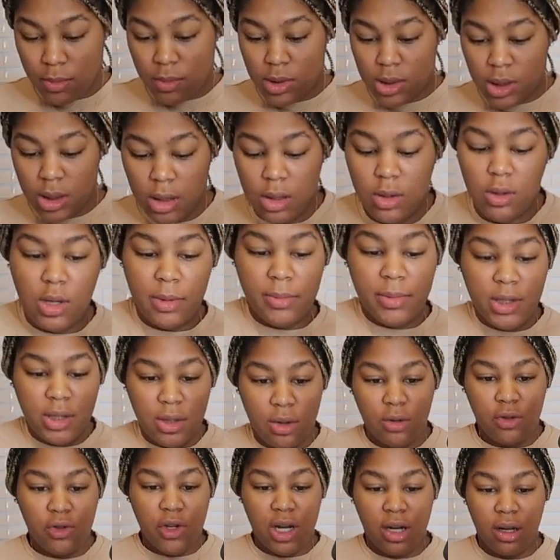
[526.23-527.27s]
So I'm
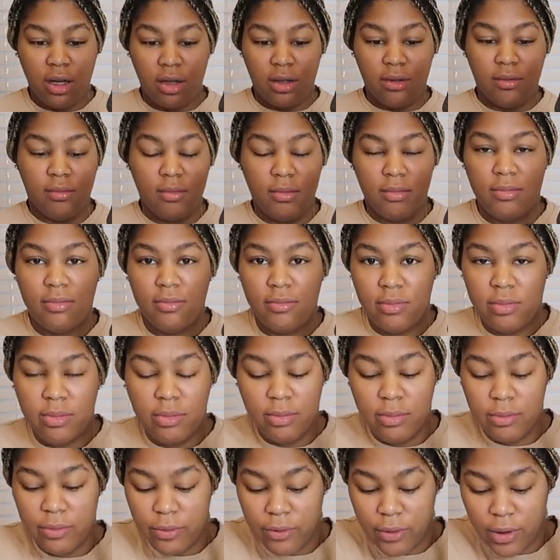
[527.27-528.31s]
still trying to
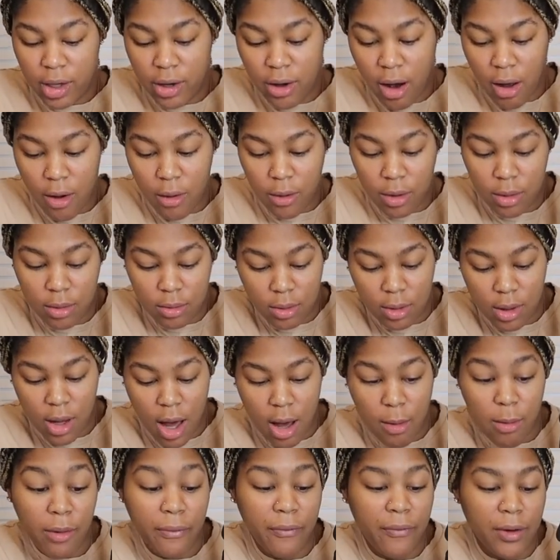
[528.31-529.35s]
figure out
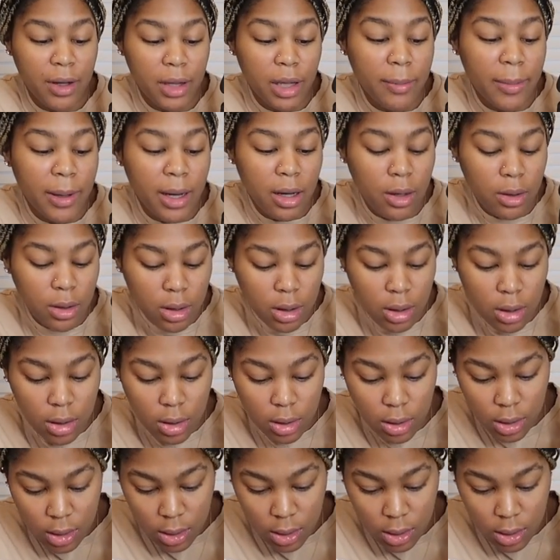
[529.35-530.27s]
how I feel about it.